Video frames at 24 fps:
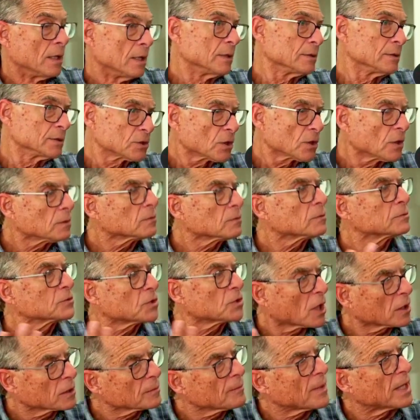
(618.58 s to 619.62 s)
So
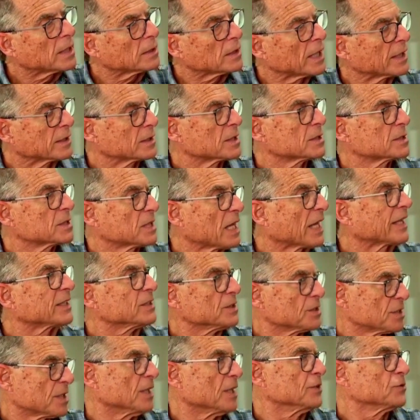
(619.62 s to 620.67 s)
talking about like the 2nd
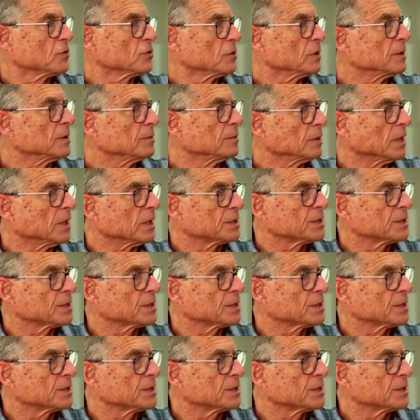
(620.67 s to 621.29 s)
century, let's